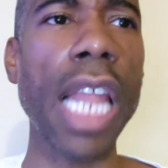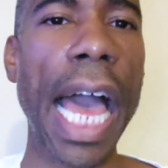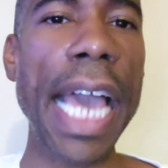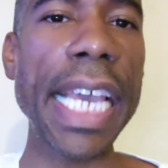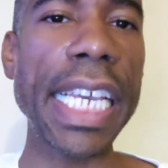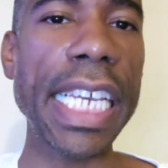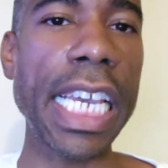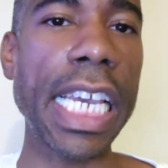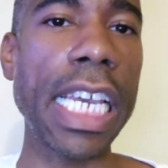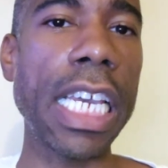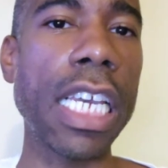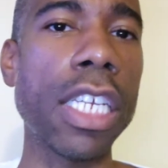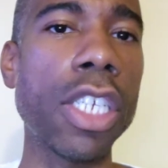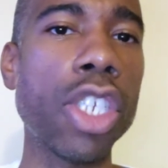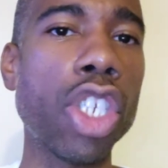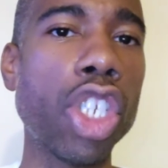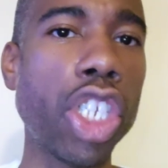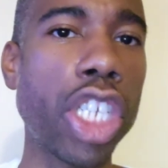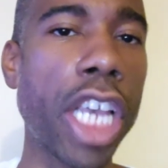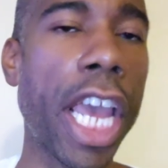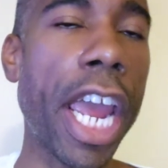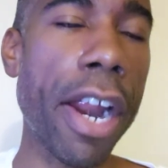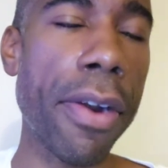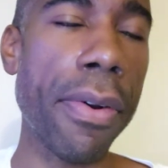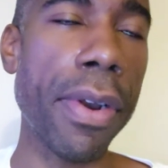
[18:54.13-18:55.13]

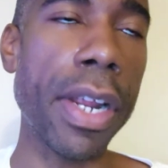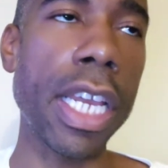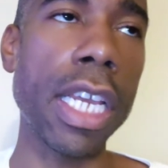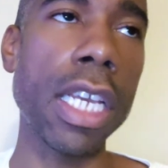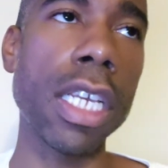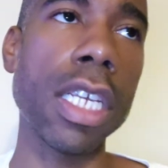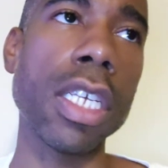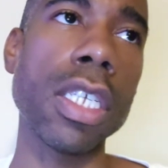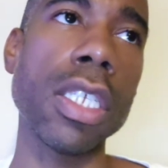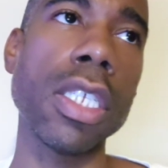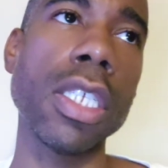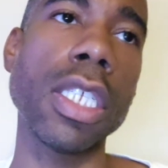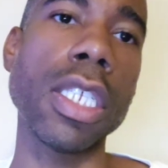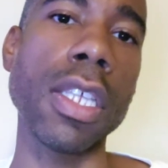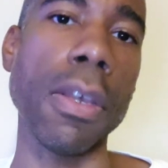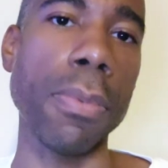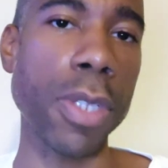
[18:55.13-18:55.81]
liking, sharing,